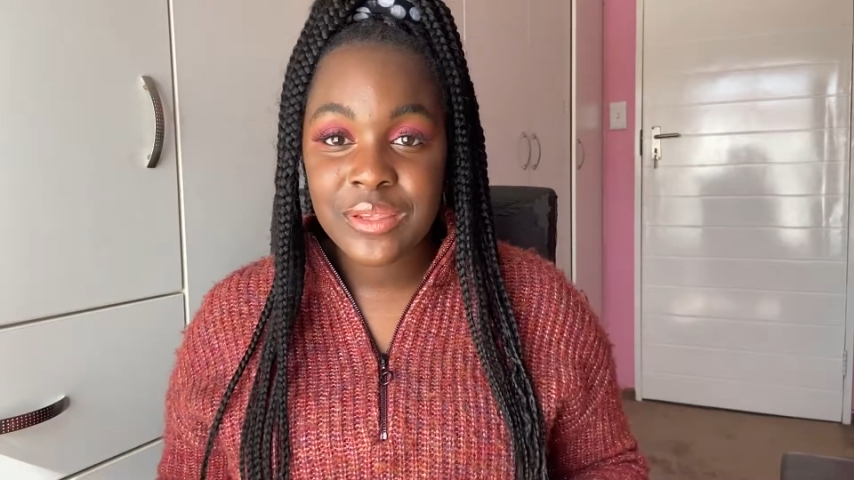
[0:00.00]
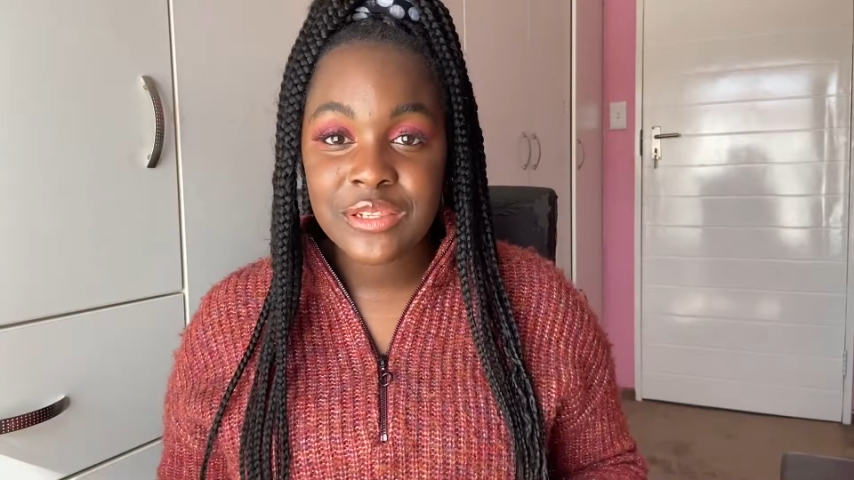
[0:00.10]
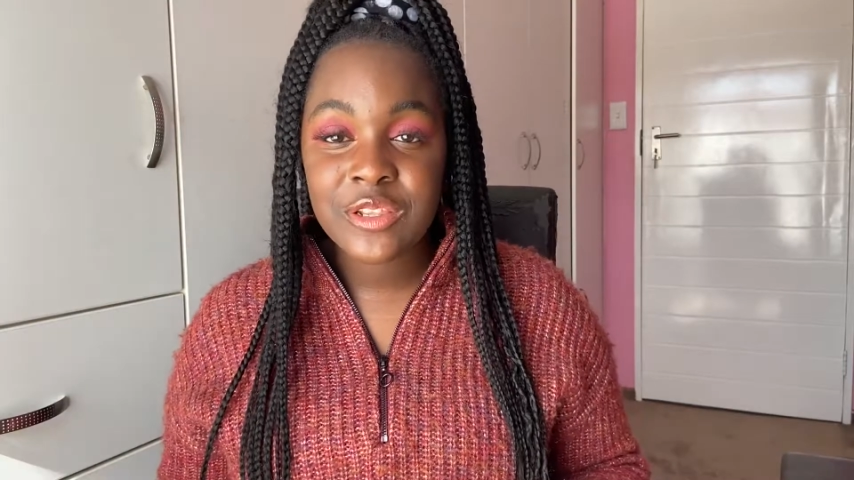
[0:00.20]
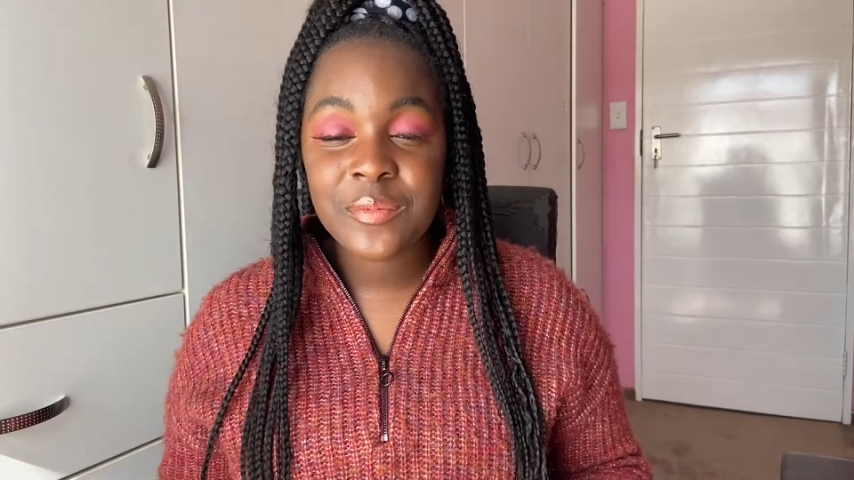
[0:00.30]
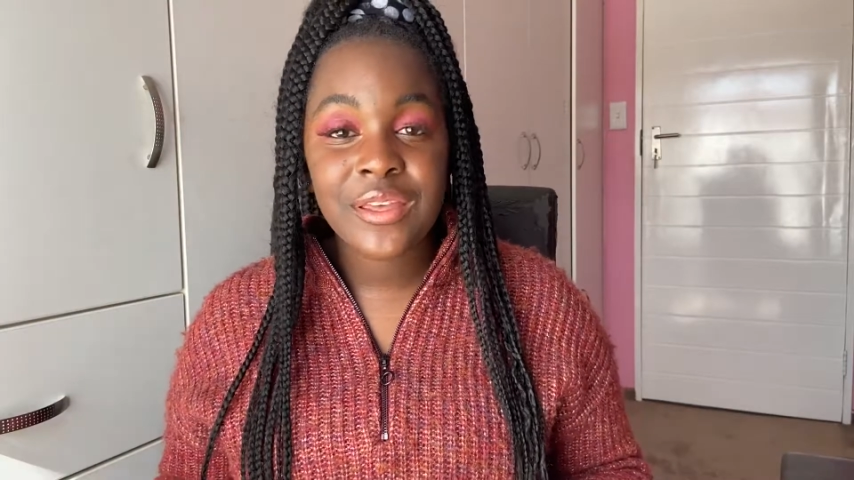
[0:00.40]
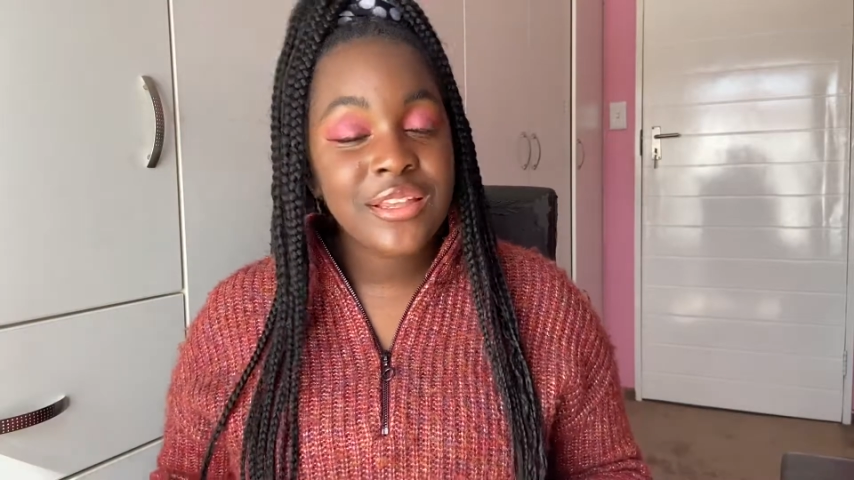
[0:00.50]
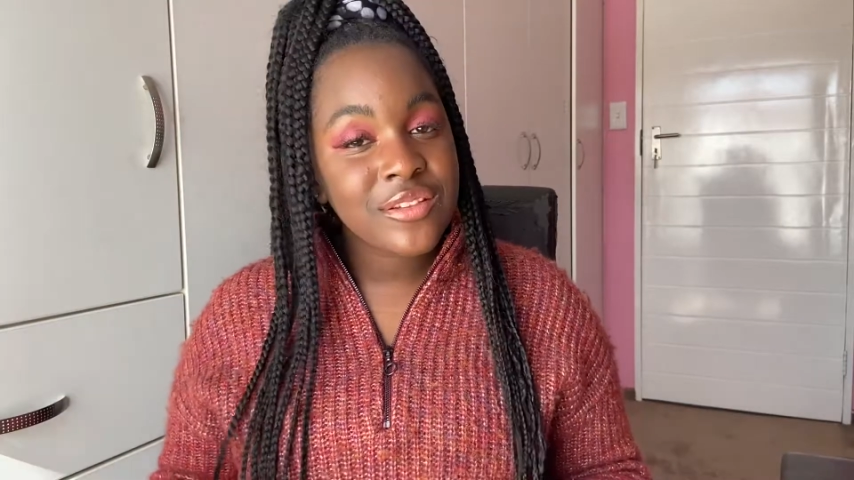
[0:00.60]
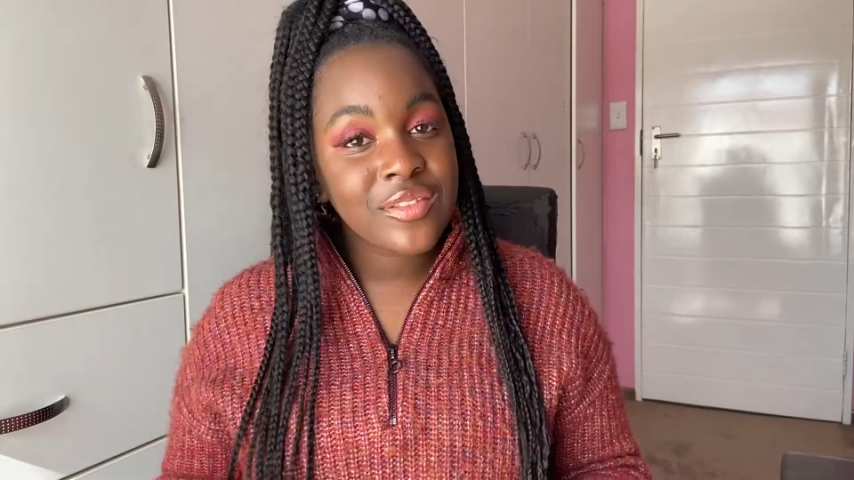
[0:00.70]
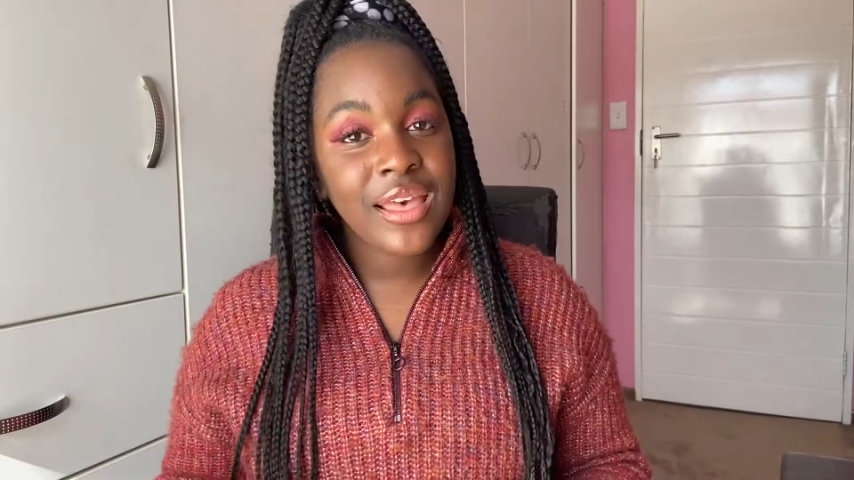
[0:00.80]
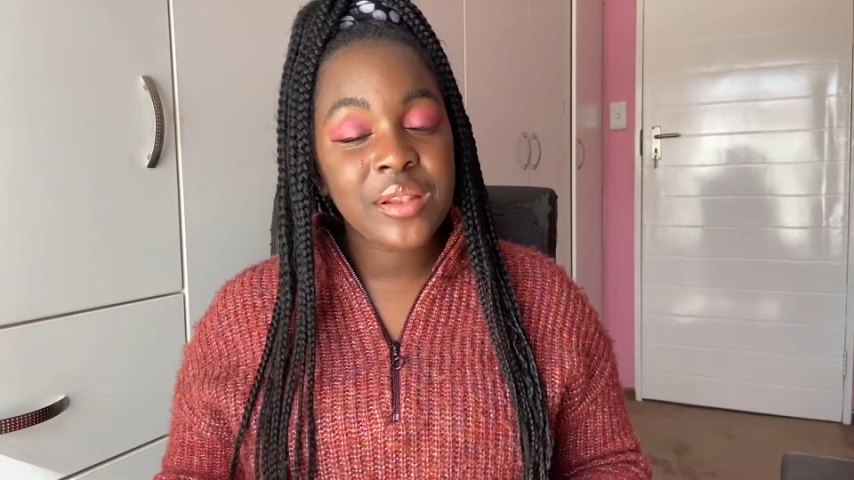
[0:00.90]
So because
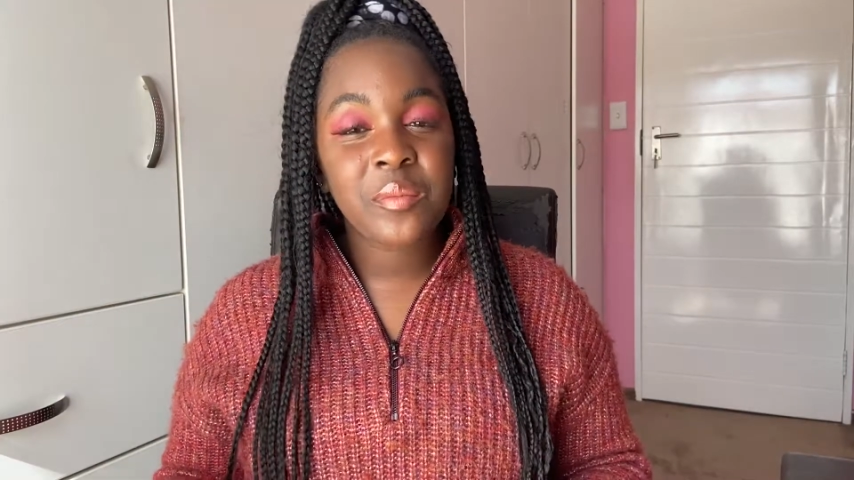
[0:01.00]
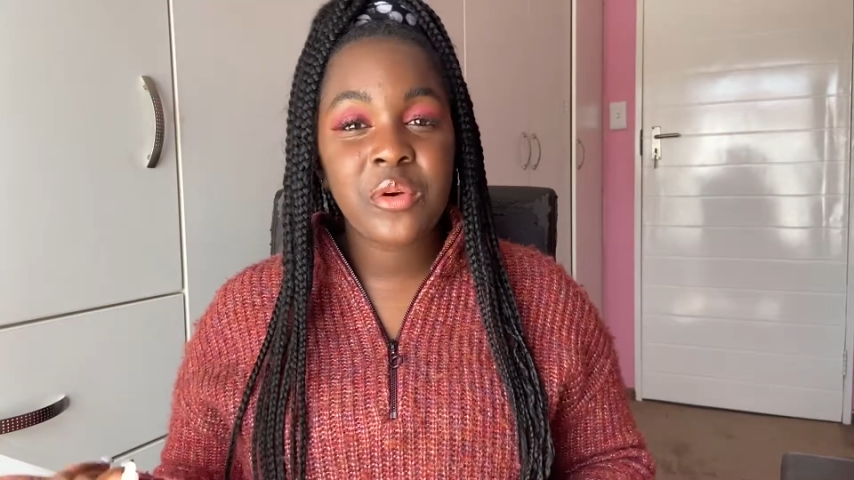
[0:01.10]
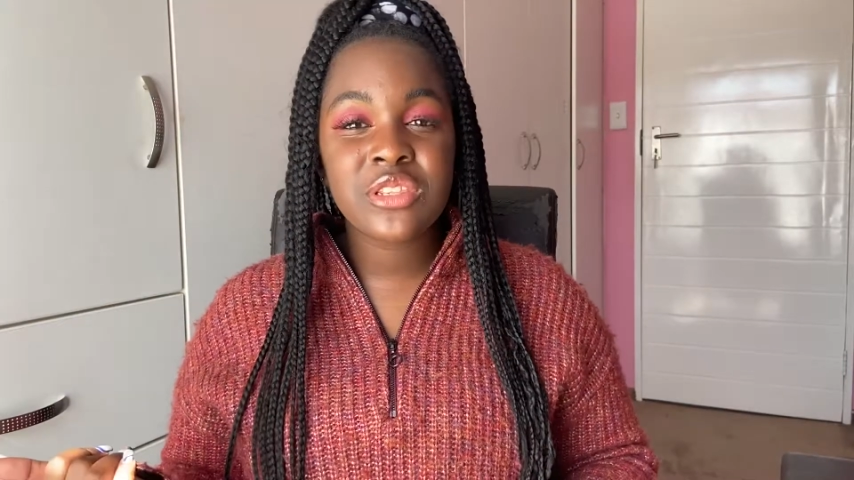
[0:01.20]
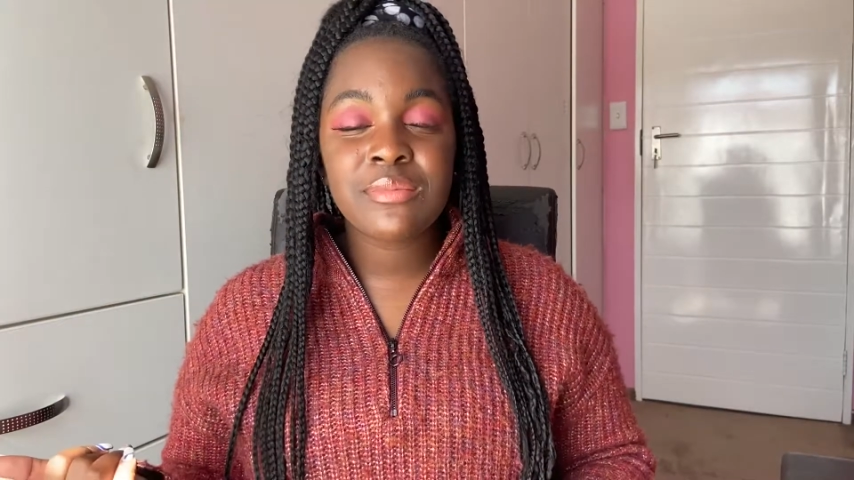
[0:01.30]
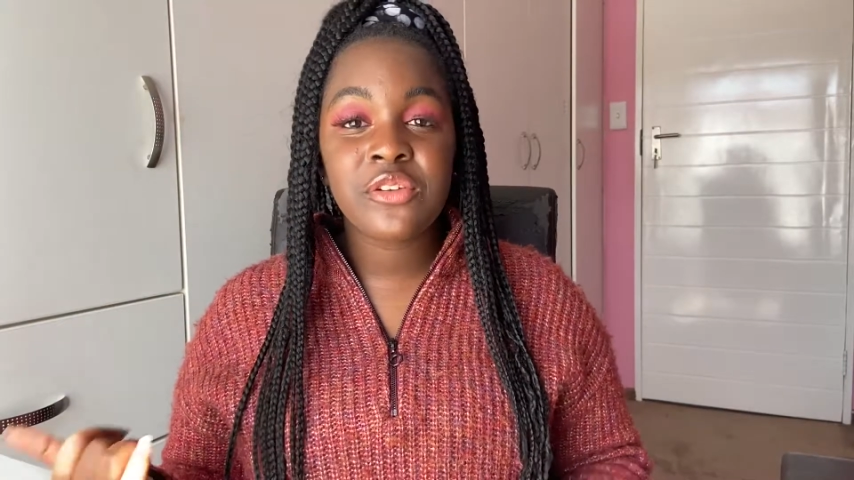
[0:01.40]
of that, most of my